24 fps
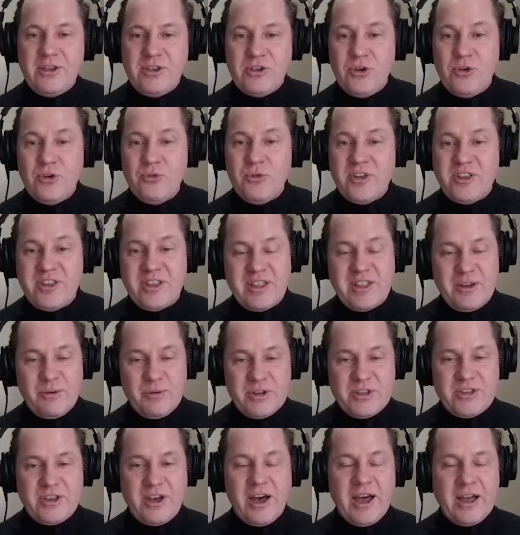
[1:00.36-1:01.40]
you recently
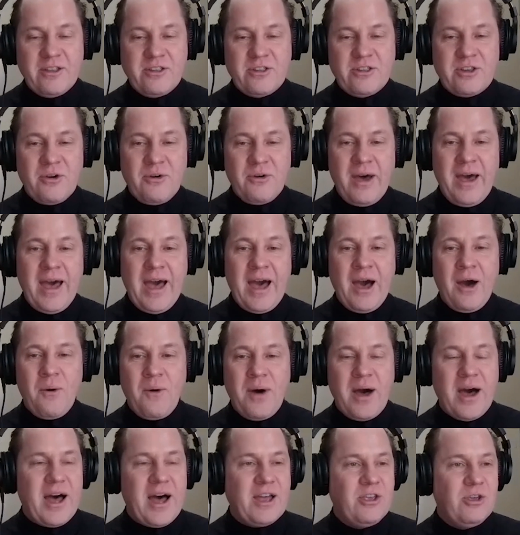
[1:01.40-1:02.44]
retired. So how
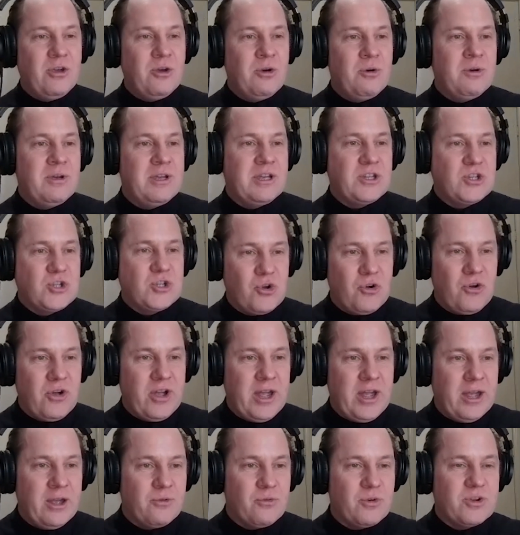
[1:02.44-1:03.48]
are you
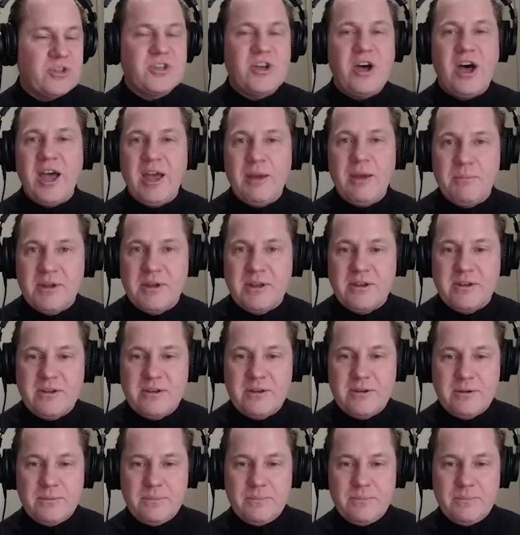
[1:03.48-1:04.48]
enjoying retirement?